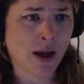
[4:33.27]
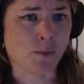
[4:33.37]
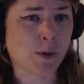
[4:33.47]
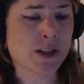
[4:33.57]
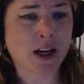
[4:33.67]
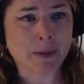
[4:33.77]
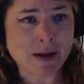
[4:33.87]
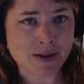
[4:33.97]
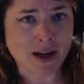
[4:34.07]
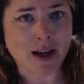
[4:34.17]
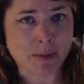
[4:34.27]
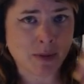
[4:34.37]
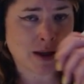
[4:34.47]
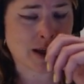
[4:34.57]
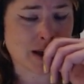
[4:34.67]
We talk about time.
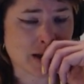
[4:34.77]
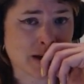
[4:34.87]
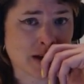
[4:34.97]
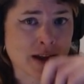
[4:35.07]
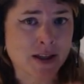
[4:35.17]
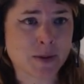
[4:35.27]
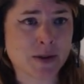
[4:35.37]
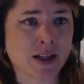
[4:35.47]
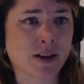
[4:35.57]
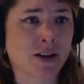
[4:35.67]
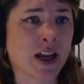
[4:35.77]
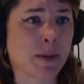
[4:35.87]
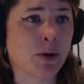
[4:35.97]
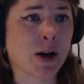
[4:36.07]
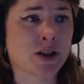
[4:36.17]
In this particular
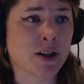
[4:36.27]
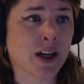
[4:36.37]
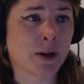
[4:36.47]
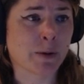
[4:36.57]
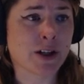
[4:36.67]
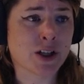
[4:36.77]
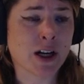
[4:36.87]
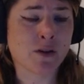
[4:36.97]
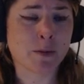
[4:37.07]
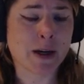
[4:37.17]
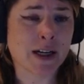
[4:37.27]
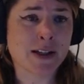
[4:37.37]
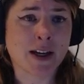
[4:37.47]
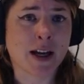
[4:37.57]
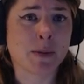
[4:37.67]
game, you actually can originate from any
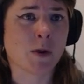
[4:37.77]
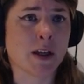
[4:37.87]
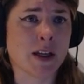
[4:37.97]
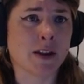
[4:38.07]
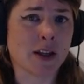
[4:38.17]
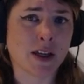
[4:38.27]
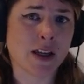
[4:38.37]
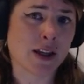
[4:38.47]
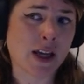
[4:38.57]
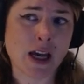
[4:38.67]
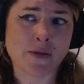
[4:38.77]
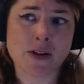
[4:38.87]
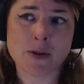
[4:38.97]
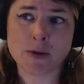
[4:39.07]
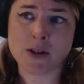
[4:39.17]
time in the
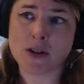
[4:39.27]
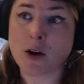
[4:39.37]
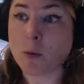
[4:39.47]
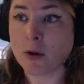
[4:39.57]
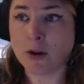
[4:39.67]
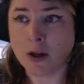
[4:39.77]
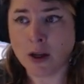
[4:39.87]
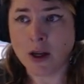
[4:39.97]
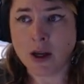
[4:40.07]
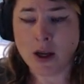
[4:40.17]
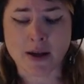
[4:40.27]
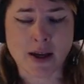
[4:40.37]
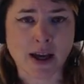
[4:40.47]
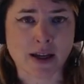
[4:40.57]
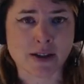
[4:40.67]
canvas, which is our world,
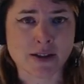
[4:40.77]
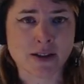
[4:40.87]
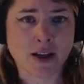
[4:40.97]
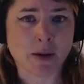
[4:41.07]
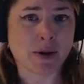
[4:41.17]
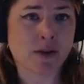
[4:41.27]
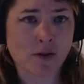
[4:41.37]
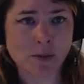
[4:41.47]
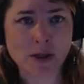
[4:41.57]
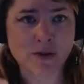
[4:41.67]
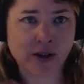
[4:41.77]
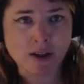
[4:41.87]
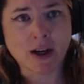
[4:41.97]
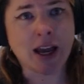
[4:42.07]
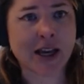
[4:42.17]
and come in from
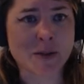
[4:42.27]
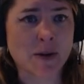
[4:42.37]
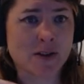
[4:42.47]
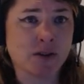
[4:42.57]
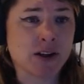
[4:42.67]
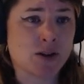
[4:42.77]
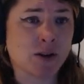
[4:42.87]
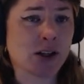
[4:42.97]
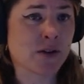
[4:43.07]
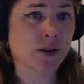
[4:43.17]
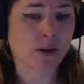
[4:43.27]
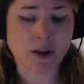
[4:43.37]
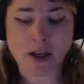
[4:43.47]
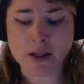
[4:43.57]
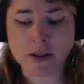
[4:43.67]
different aspects of history in different
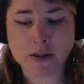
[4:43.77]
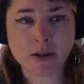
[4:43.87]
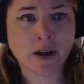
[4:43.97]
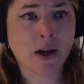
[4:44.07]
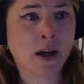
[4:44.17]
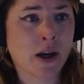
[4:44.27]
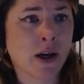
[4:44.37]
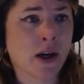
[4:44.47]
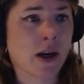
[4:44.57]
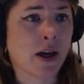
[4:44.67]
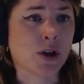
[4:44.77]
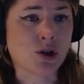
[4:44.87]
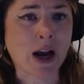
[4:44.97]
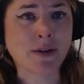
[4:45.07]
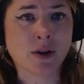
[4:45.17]
locations.
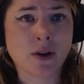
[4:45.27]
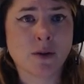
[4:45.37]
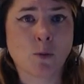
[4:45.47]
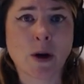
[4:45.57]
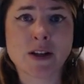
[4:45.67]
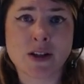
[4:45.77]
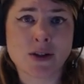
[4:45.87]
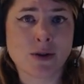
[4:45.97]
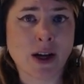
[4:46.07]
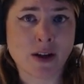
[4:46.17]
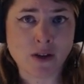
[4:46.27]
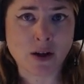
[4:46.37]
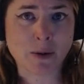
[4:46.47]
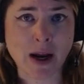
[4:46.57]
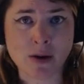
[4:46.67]
Travel, ways that you kind of get
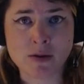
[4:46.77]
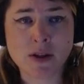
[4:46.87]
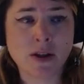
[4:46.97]
around.